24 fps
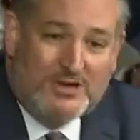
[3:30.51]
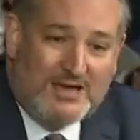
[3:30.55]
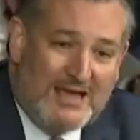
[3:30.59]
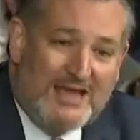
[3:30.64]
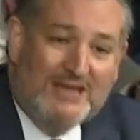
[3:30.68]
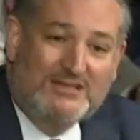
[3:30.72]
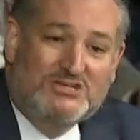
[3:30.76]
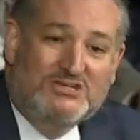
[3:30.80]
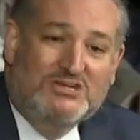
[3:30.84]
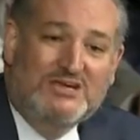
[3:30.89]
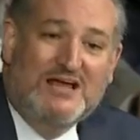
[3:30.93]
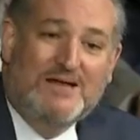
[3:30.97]
You
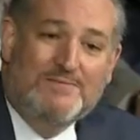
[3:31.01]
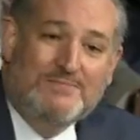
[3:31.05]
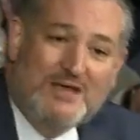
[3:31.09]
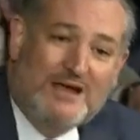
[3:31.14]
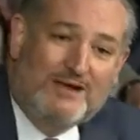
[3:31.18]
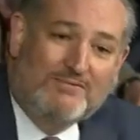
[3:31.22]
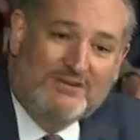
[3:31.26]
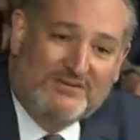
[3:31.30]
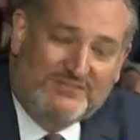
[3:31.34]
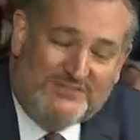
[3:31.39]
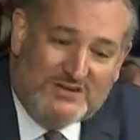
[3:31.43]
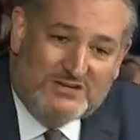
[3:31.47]
can't say I'm
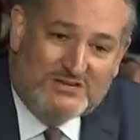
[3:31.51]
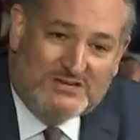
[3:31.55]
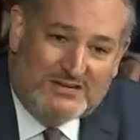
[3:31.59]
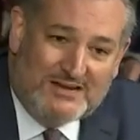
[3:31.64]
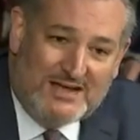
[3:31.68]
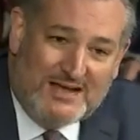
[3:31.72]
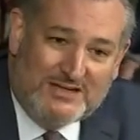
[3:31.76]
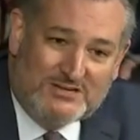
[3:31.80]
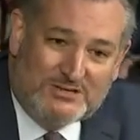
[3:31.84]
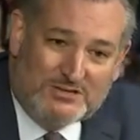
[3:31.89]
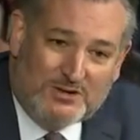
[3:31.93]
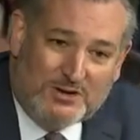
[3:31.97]
not refusing
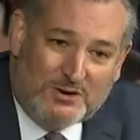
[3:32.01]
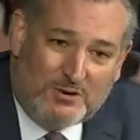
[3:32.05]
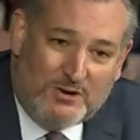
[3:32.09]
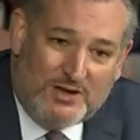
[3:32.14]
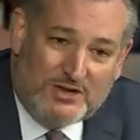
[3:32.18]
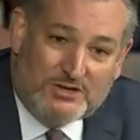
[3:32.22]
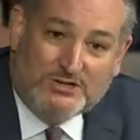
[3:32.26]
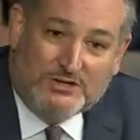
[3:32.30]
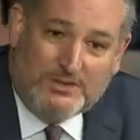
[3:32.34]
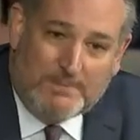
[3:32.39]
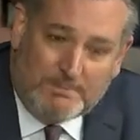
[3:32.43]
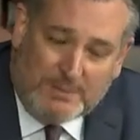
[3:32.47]
to answer your
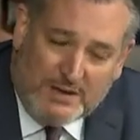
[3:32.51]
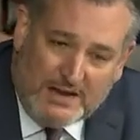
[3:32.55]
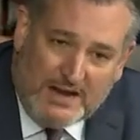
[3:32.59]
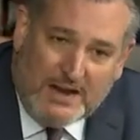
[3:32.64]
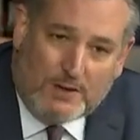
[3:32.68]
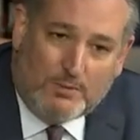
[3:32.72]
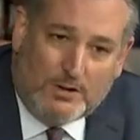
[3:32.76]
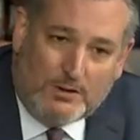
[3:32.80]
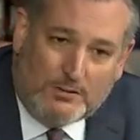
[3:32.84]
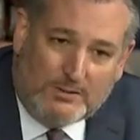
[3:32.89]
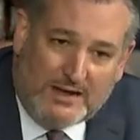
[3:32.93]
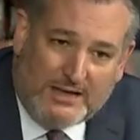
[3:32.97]
question, but
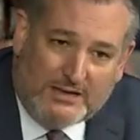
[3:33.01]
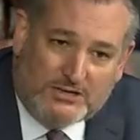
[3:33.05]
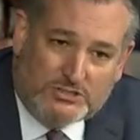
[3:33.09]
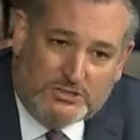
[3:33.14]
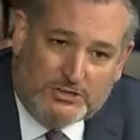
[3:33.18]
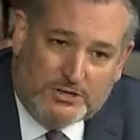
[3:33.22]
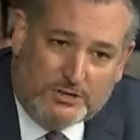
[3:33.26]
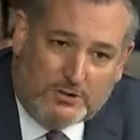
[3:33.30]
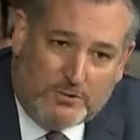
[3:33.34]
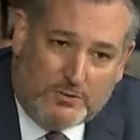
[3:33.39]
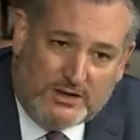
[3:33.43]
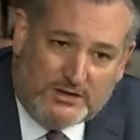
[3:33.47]
I won't
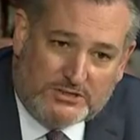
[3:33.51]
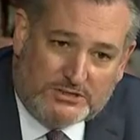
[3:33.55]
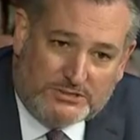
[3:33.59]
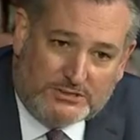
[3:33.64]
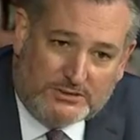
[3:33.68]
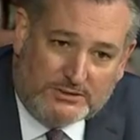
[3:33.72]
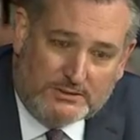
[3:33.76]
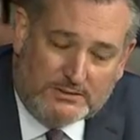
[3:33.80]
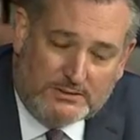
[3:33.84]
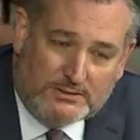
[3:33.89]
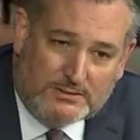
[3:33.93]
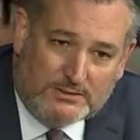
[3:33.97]
answer your
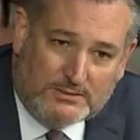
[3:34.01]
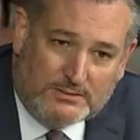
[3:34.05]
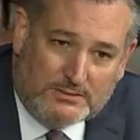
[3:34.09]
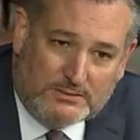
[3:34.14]
question.